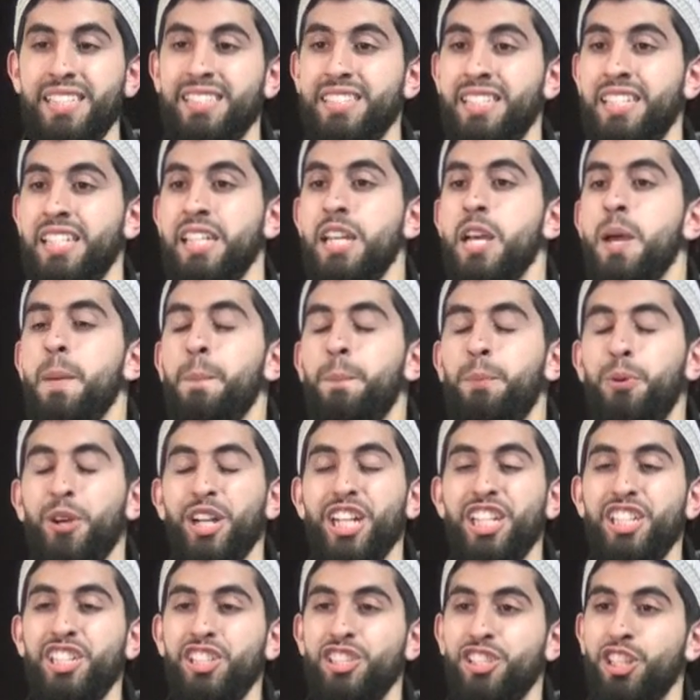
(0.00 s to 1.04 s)
as he
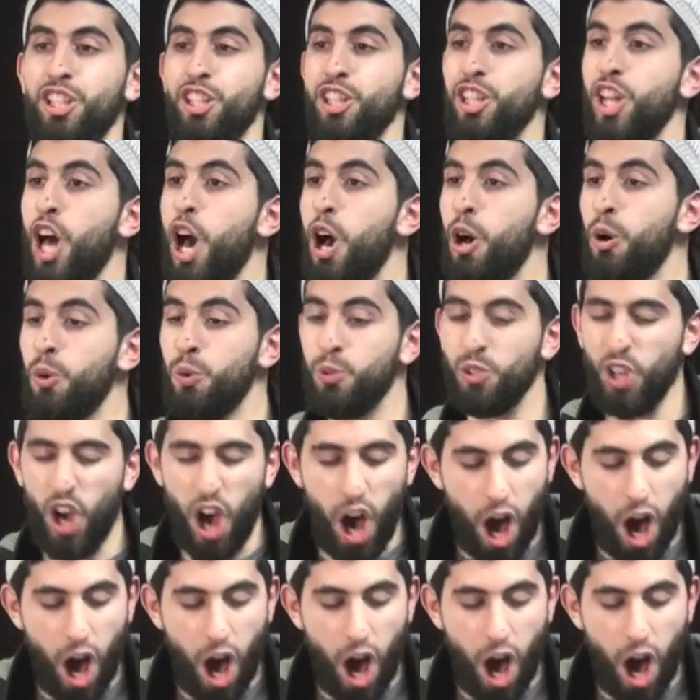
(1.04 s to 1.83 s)
preached alone,